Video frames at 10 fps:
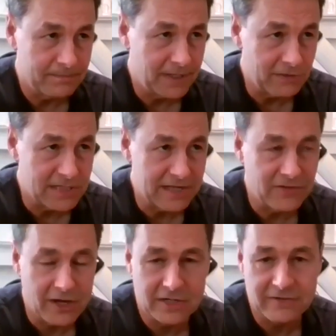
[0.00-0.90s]
you know,
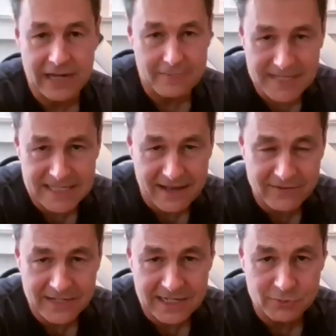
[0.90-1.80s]
700 divided by
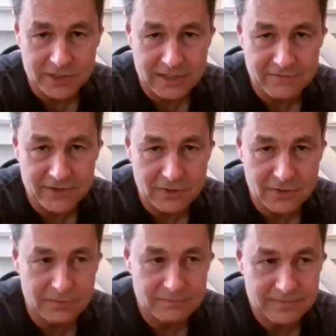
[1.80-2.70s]
70 would give
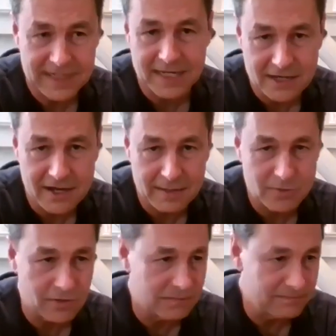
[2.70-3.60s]
you 10
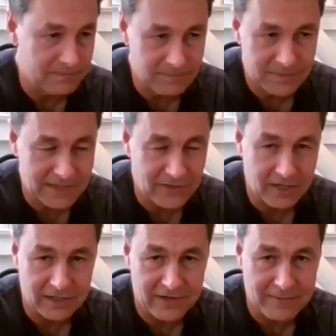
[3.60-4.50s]
times or
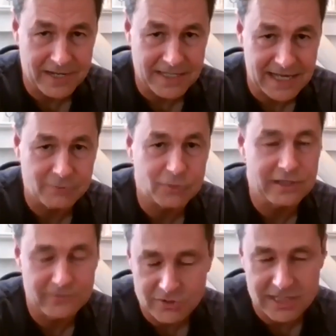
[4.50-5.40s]
700 divided by 10 will
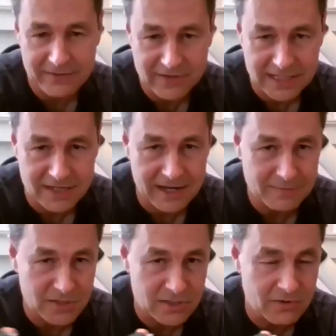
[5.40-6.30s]
give you 70
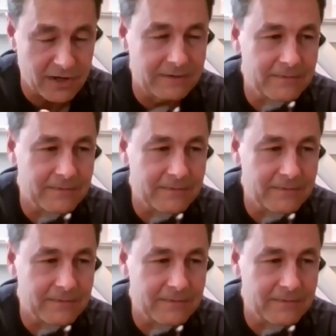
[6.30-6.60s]
times and so on